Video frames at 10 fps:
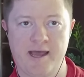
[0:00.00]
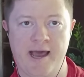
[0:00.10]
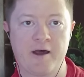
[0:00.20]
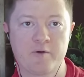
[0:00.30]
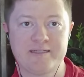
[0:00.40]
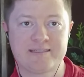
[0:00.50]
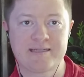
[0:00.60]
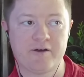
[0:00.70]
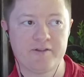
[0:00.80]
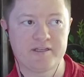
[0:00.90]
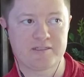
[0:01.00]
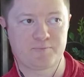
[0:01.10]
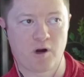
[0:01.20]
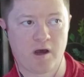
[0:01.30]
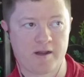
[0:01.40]
how do we sell this
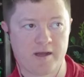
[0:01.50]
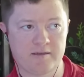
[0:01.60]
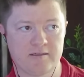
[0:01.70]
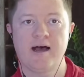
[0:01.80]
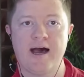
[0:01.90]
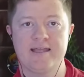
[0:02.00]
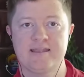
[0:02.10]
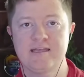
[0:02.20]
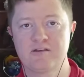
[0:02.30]
product? I think